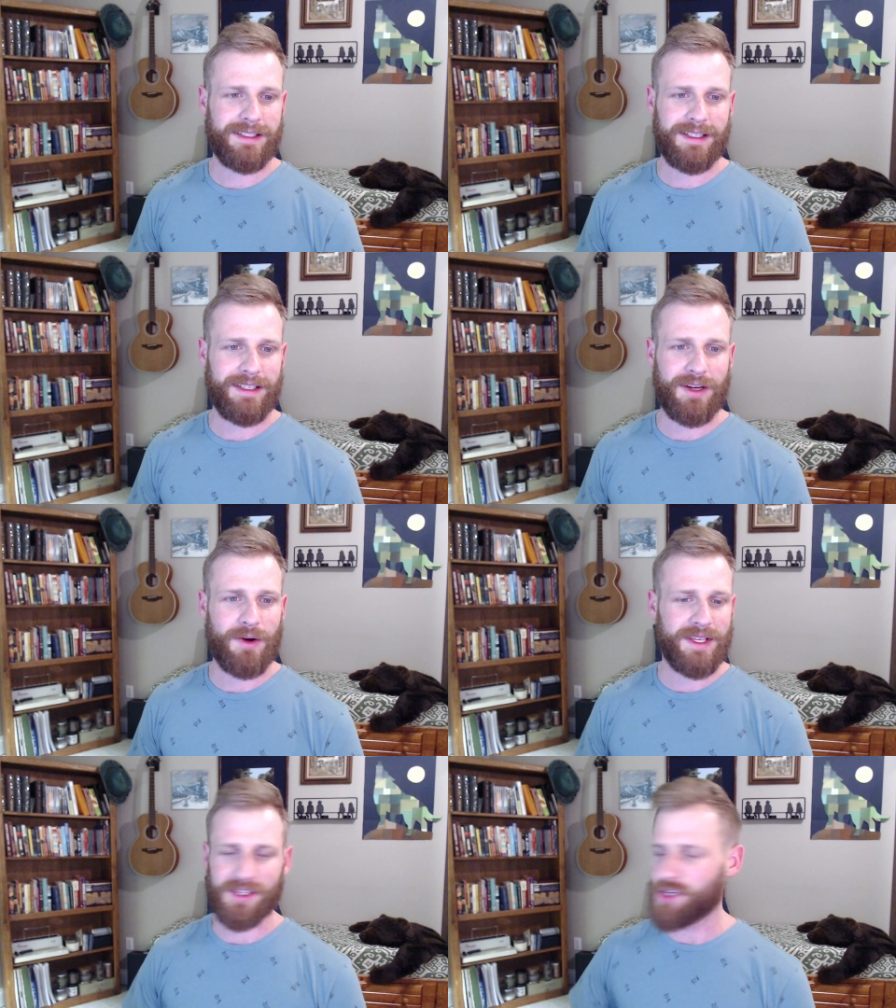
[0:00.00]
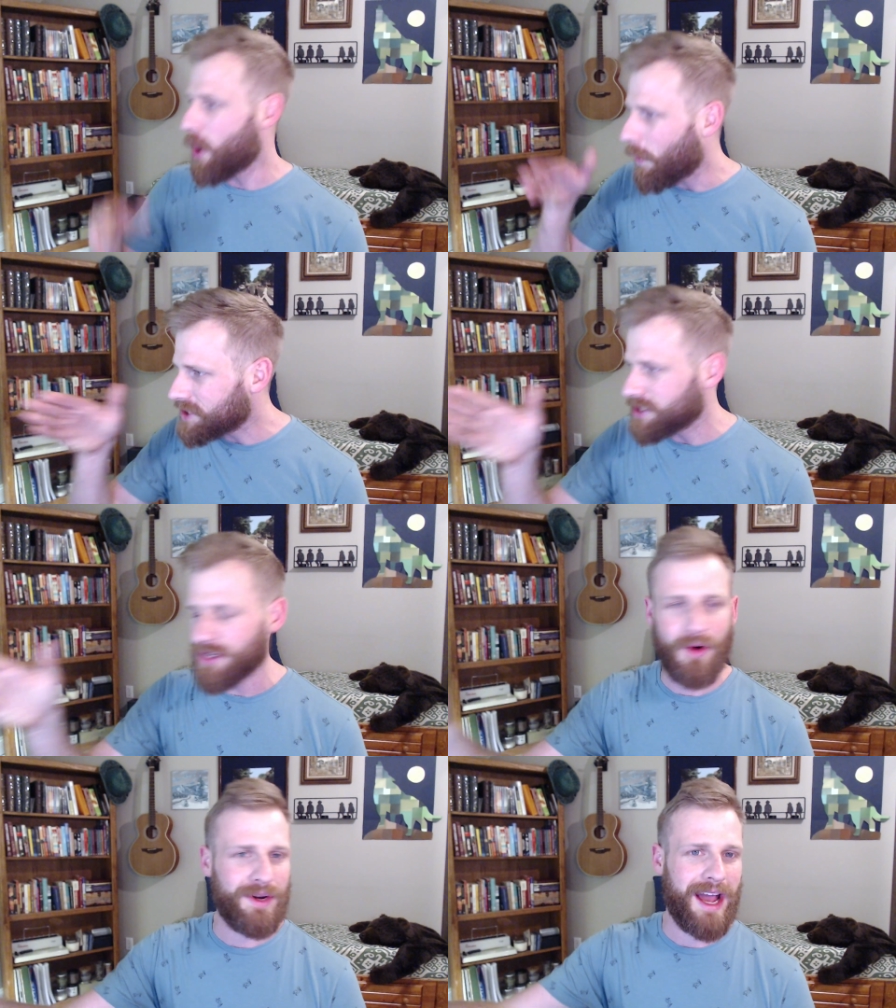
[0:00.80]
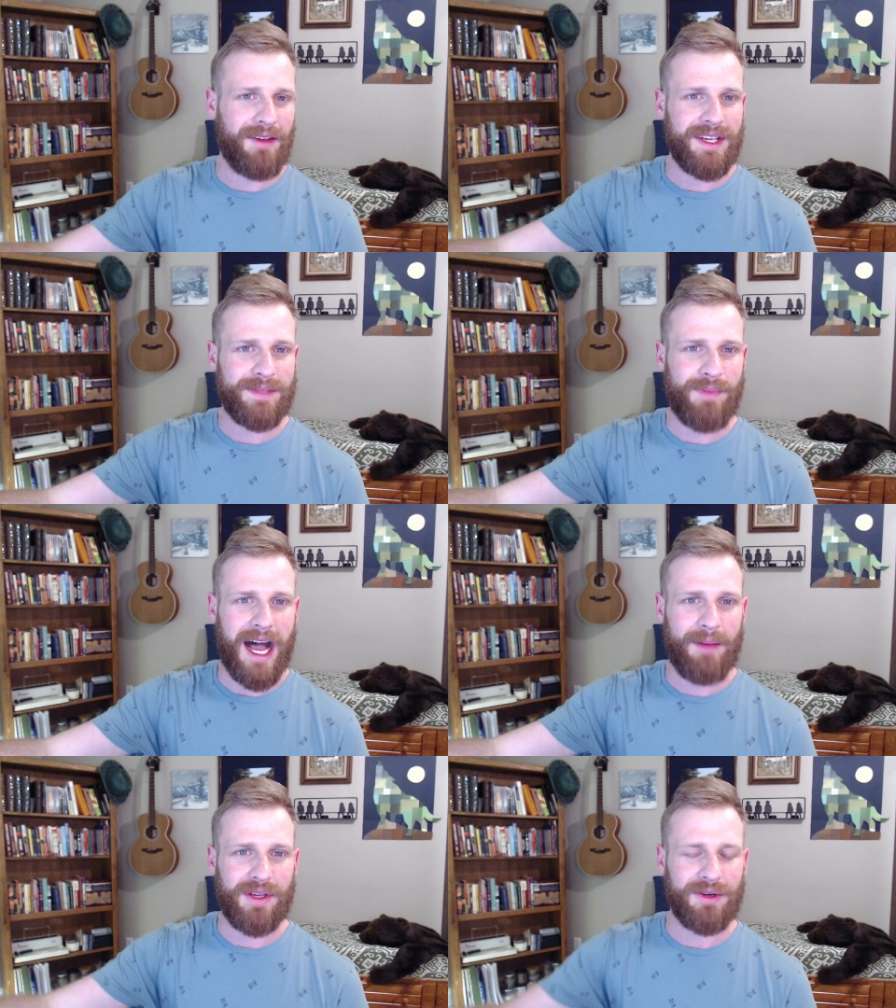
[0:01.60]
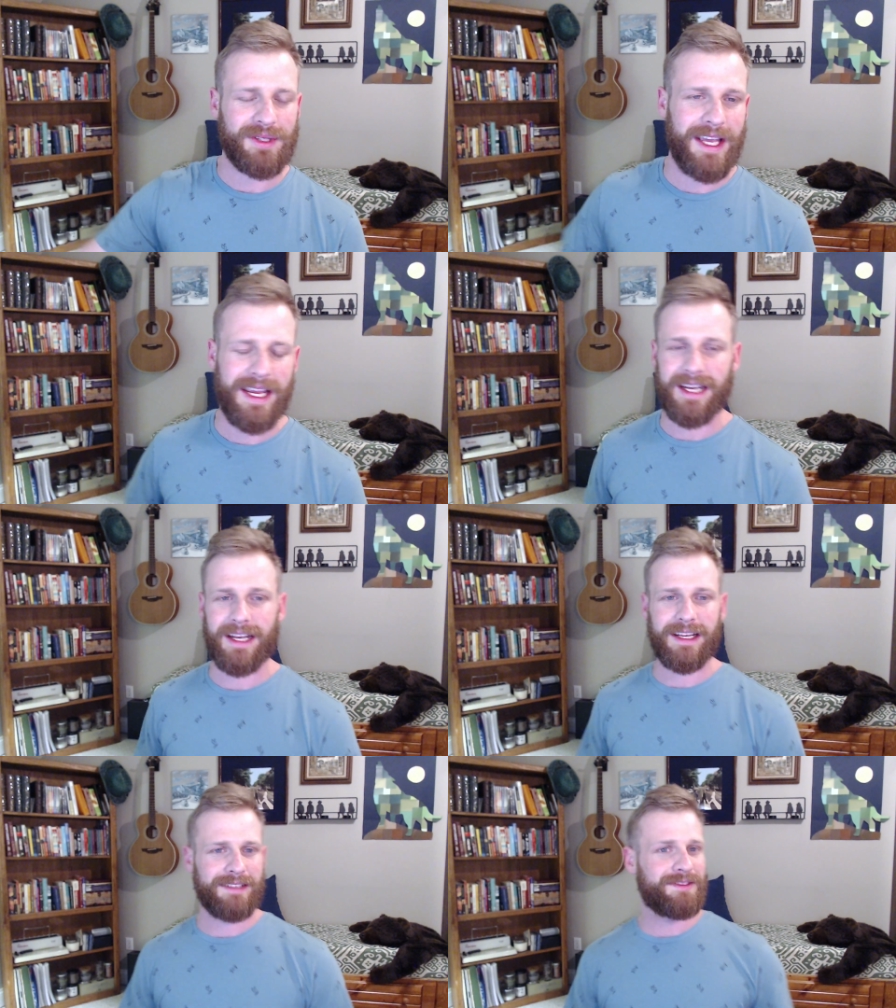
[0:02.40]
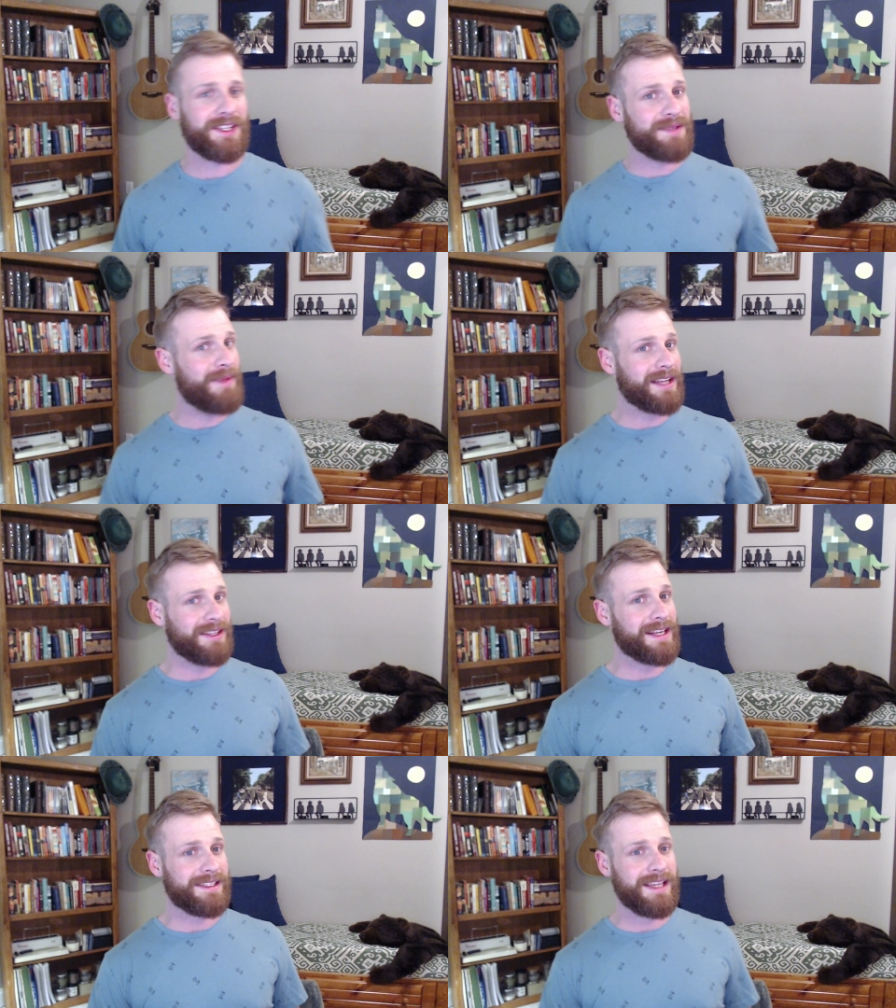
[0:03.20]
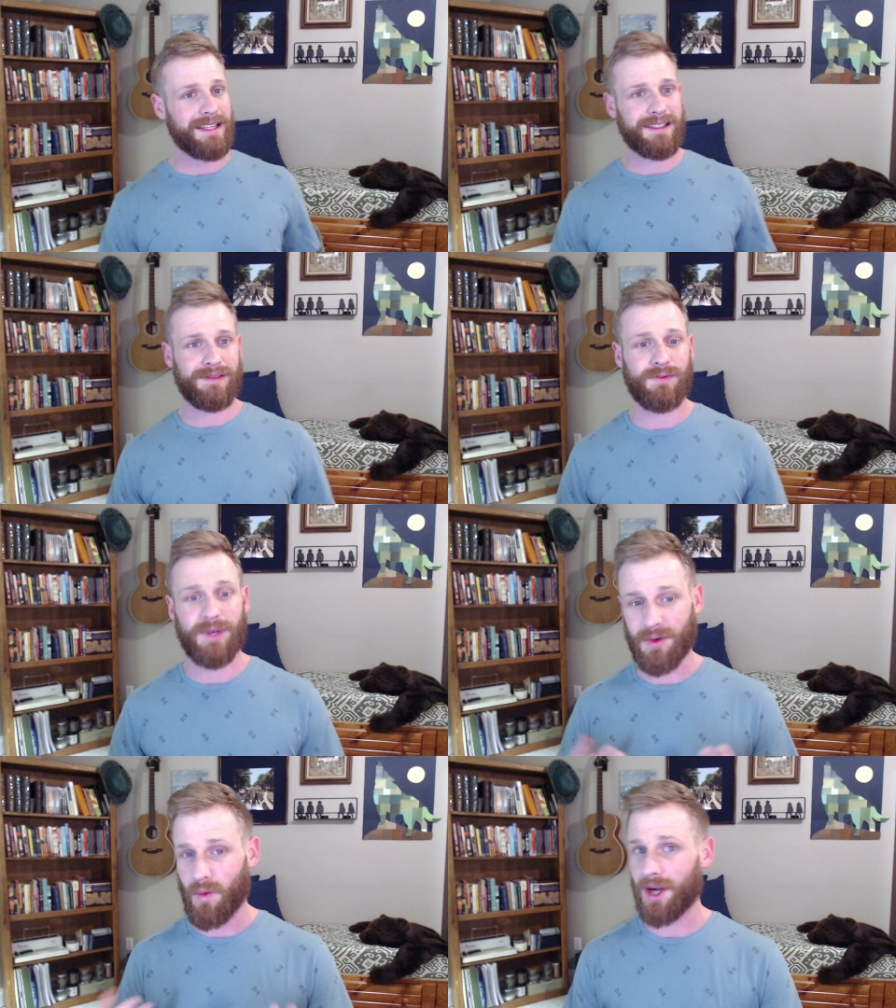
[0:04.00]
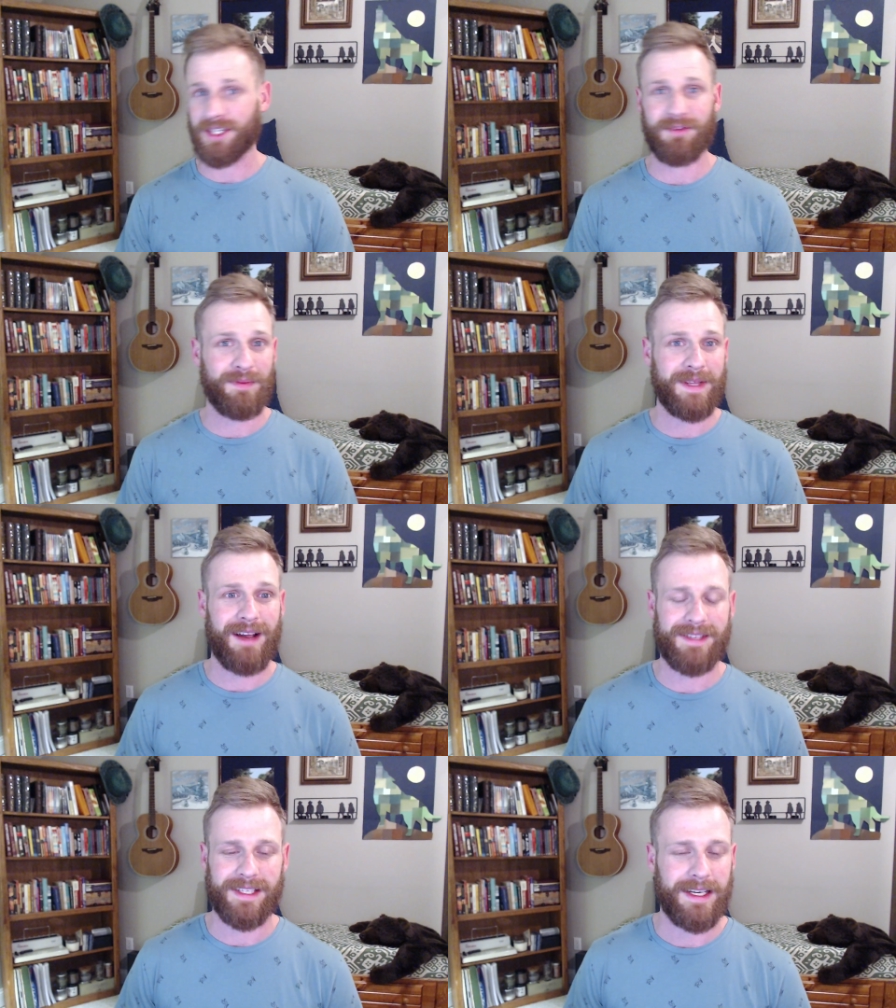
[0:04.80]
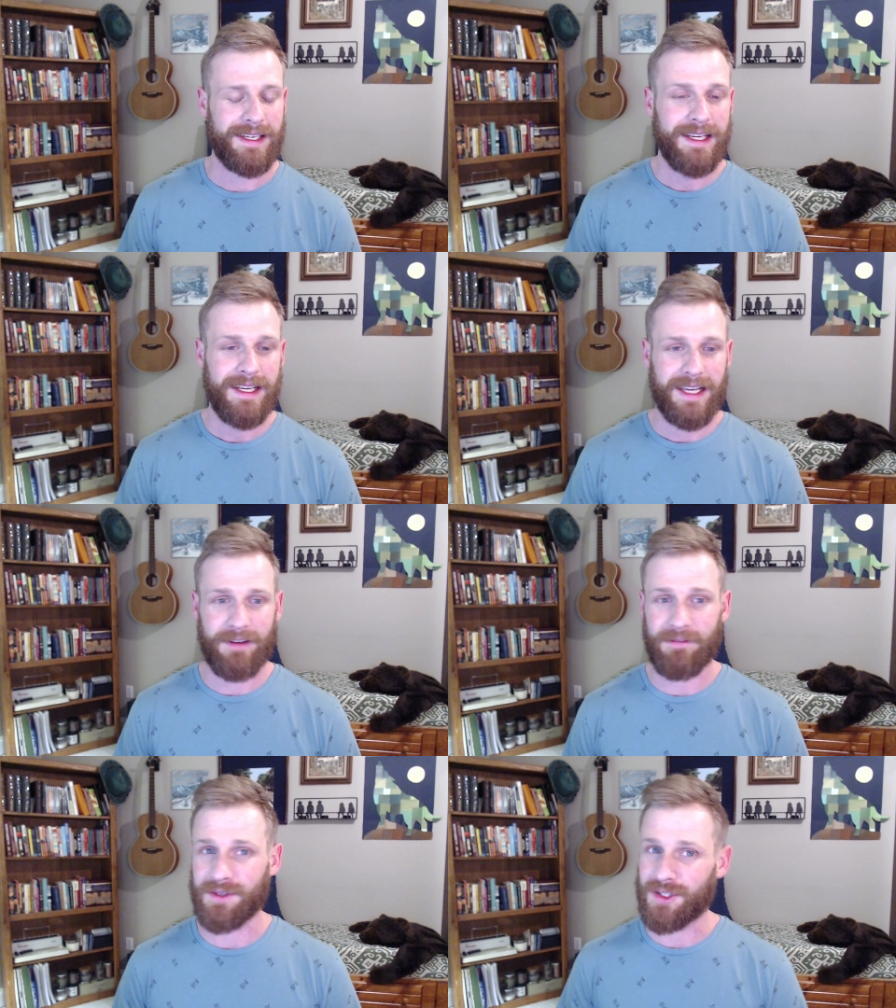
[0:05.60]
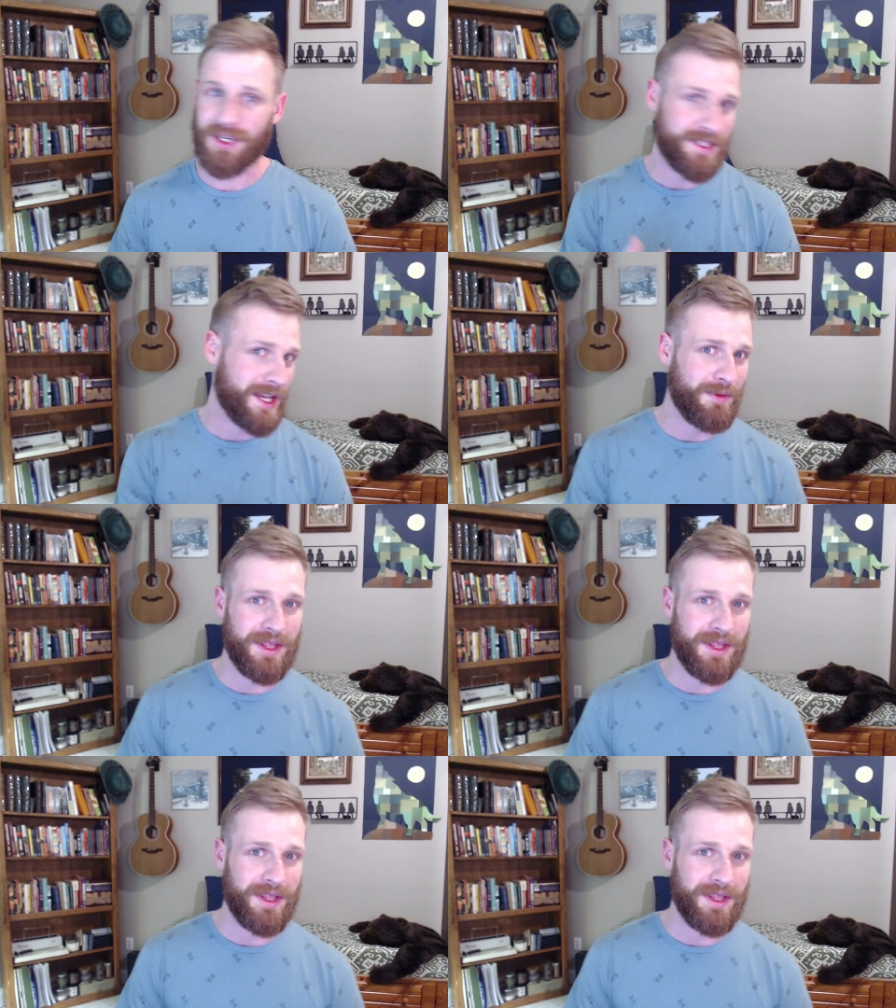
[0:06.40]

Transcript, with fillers: you know, is going to go down this poppier lane. And it doesn't make a lot of sense when you're watching from the outside. And it feels just like